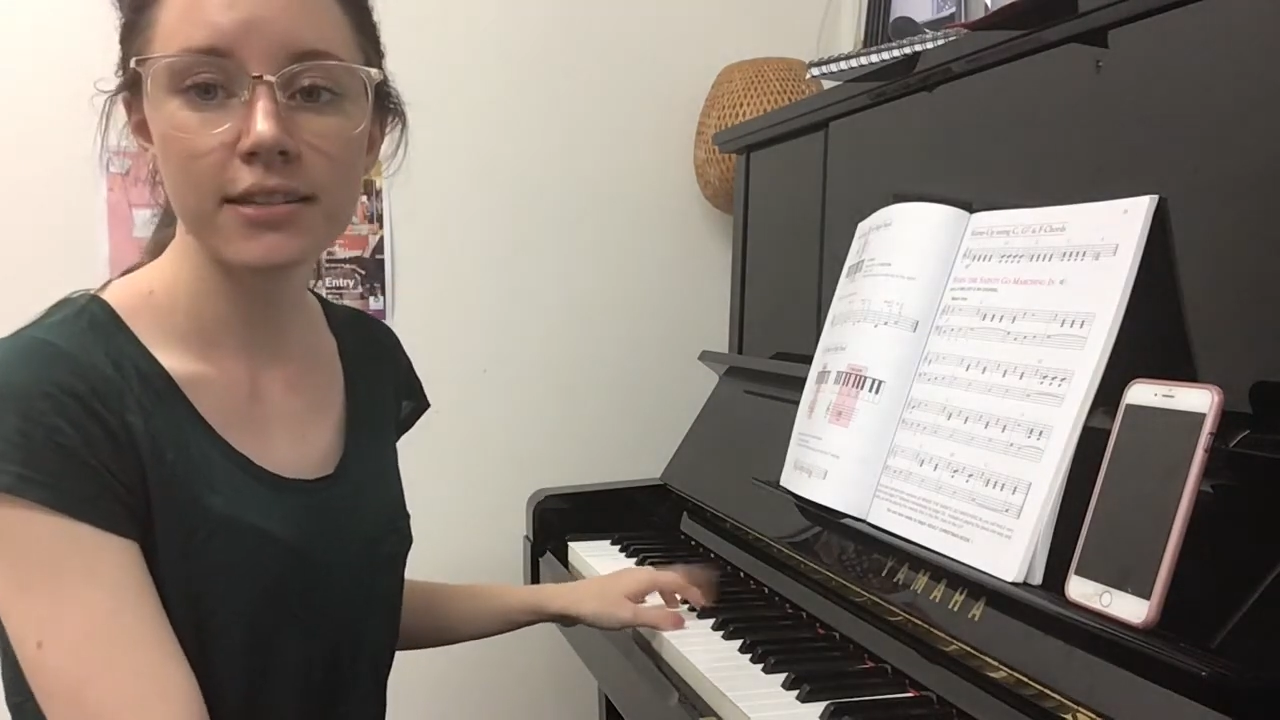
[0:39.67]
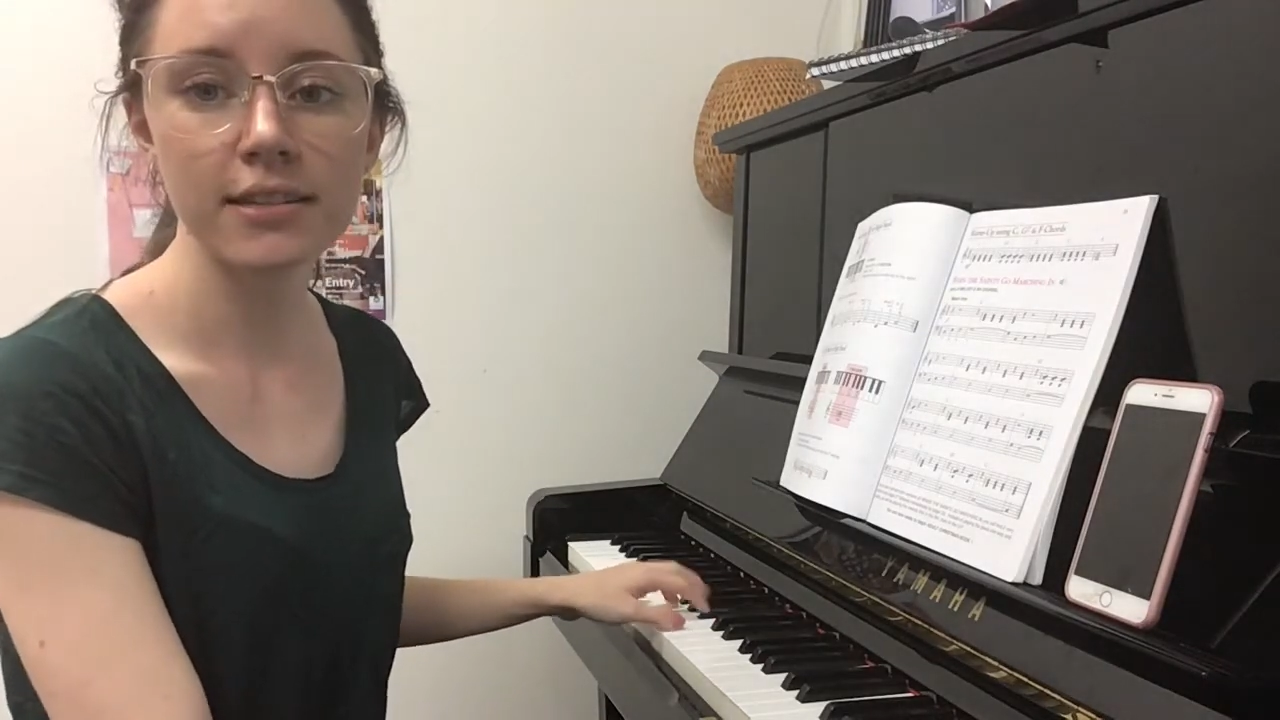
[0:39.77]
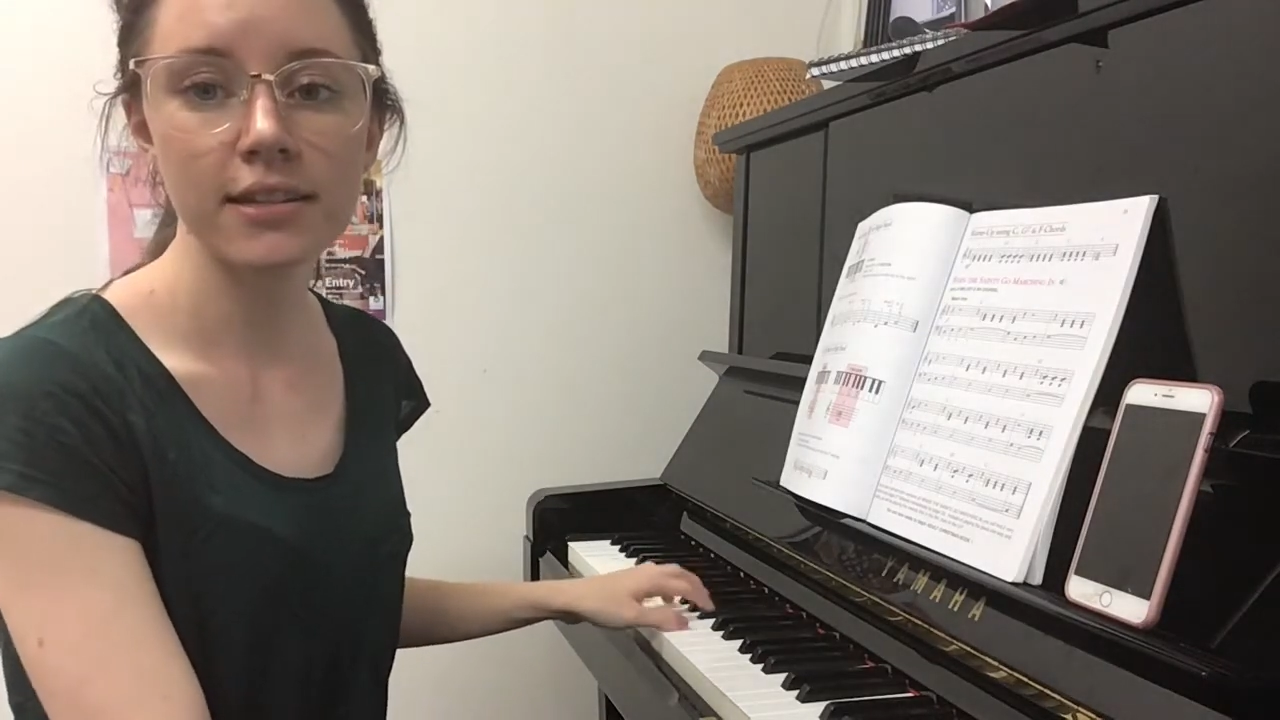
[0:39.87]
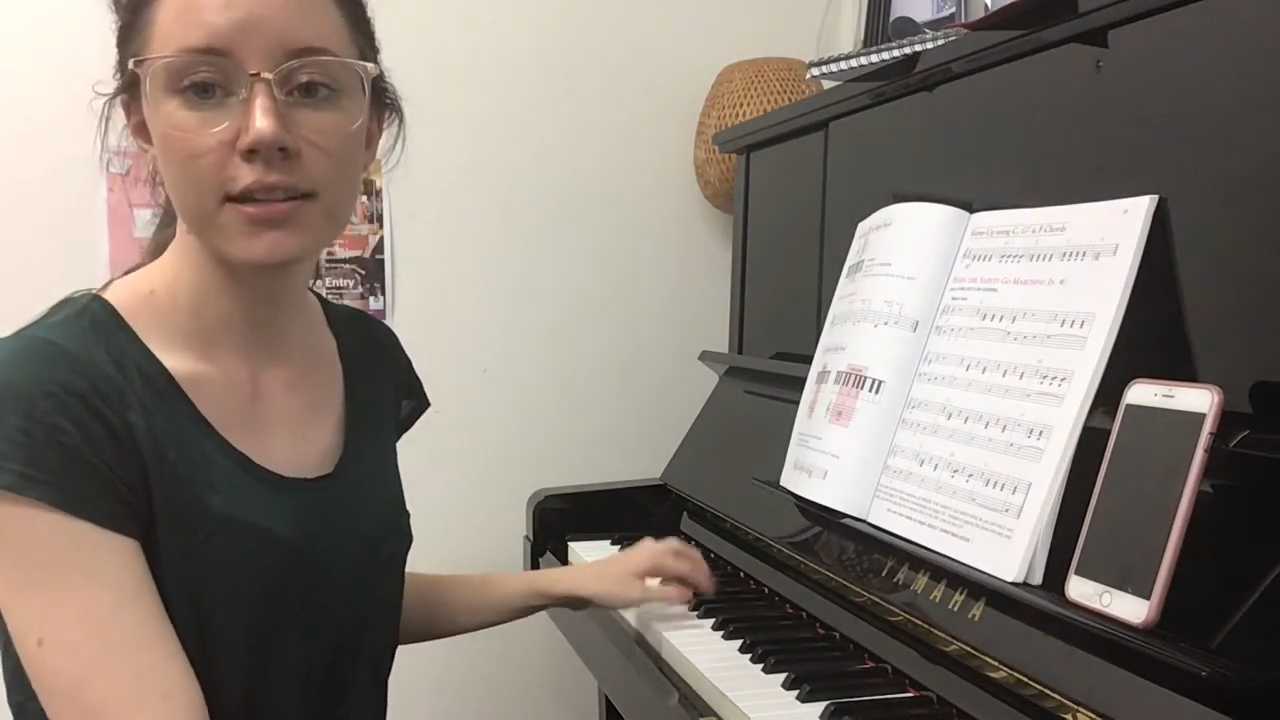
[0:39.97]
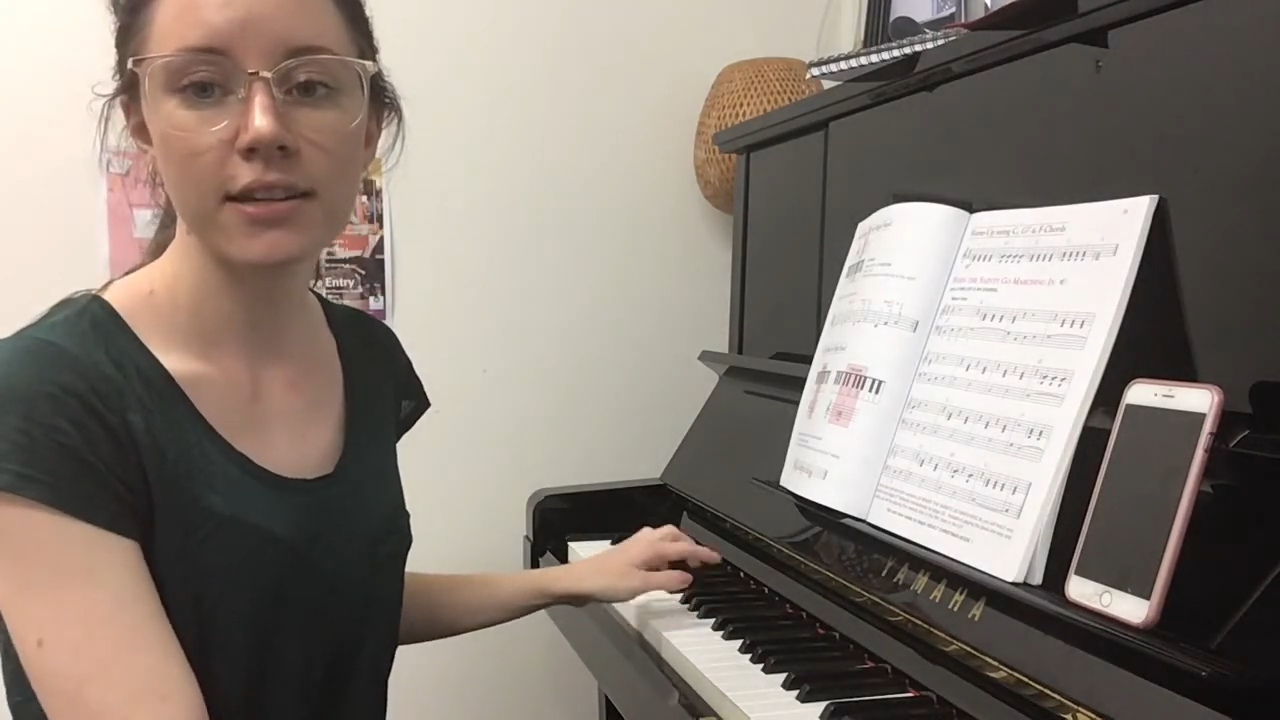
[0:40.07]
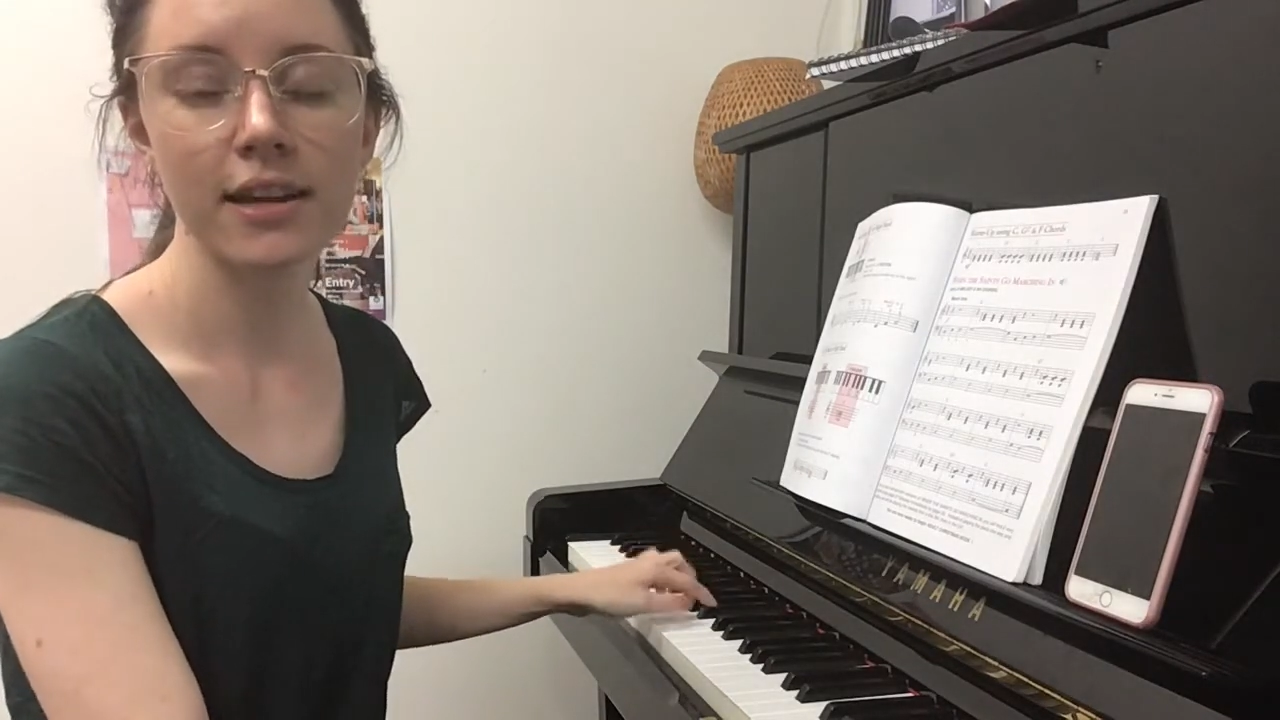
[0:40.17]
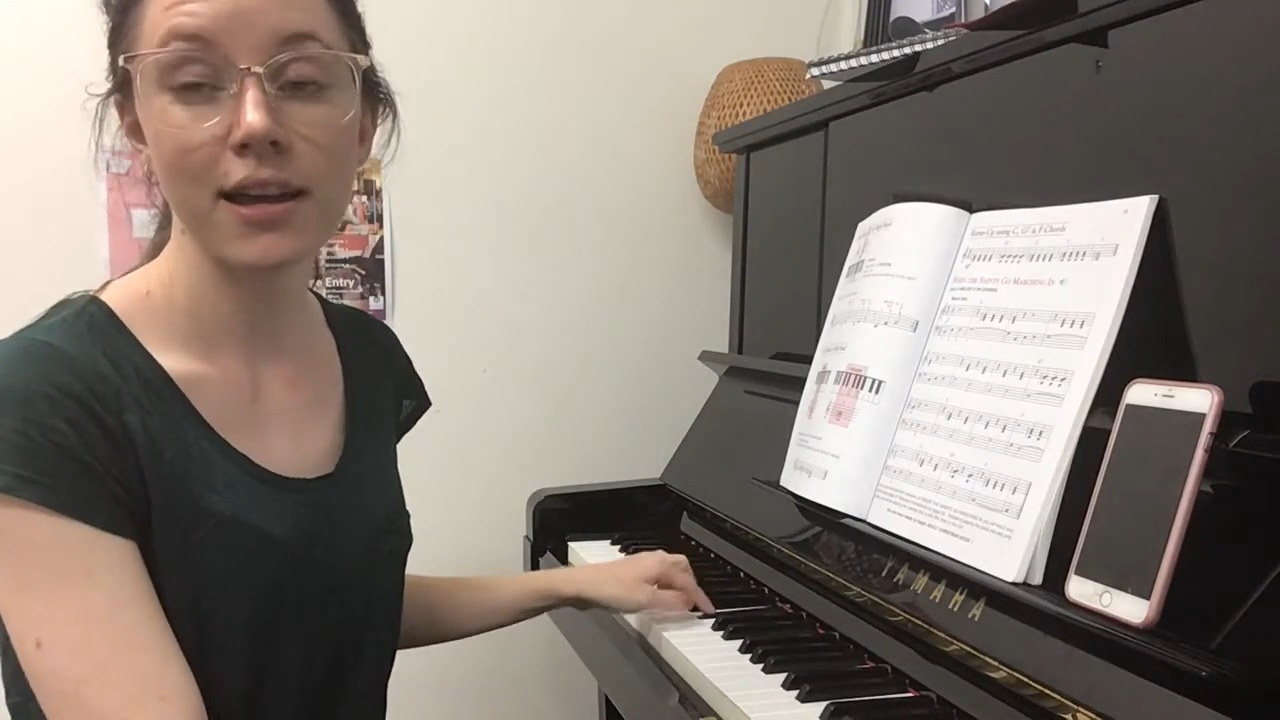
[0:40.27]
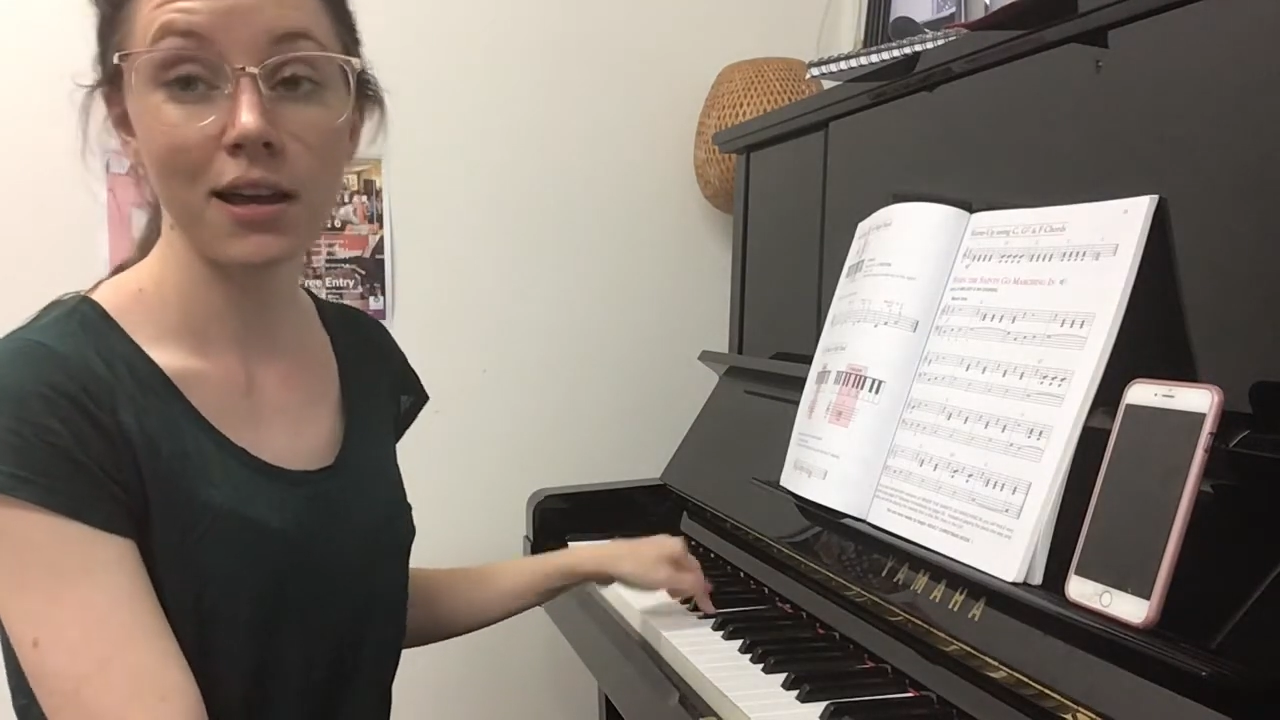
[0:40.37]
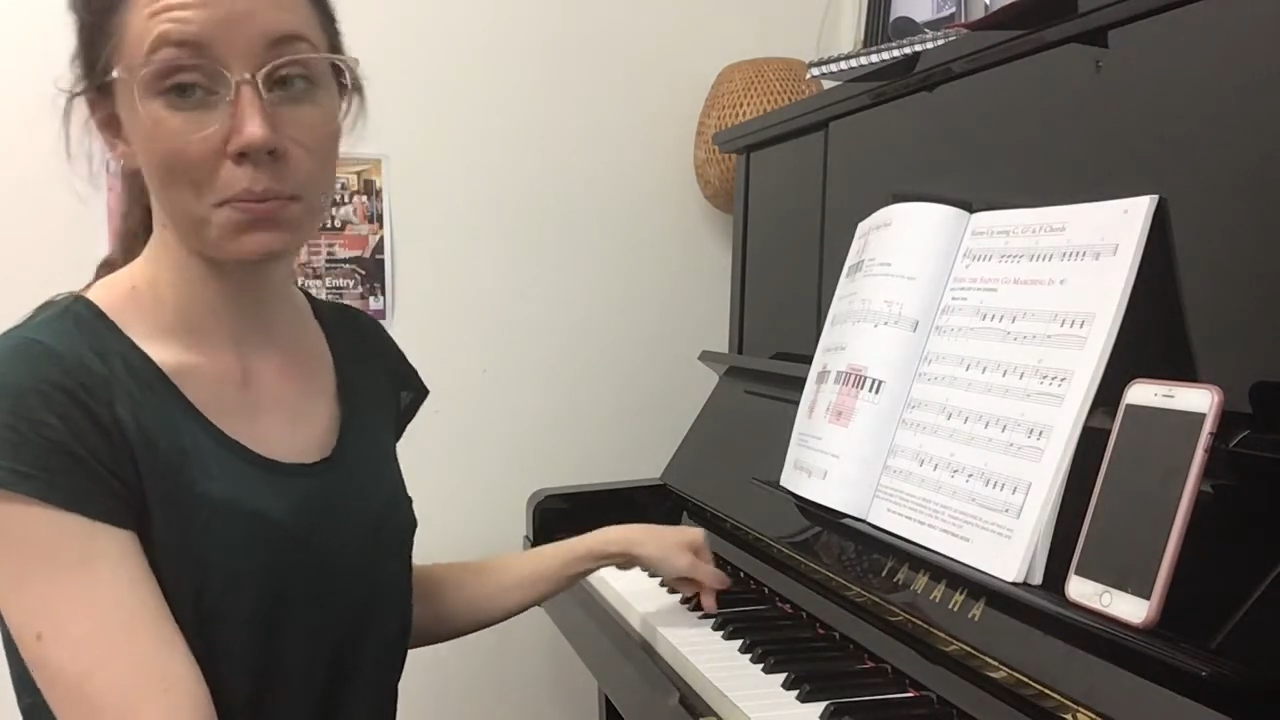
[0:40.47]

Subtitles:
a